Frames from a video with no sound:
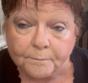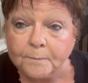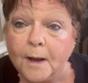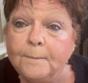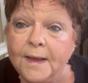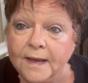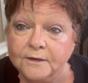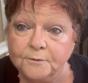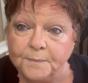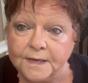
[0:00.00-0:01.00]
Papa
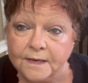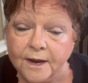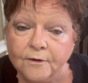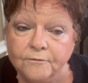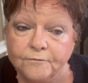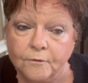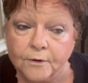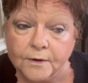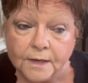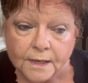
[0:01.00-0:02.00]
had to be cared for.